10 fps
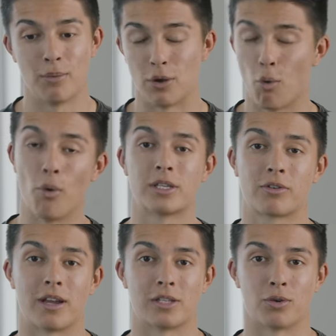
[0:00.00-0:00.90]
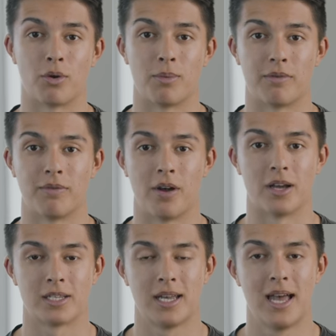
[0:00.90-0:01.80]
We always create a storyboard
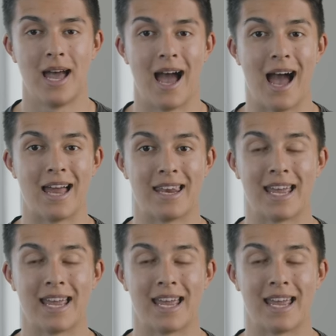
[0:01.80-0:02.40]
first, and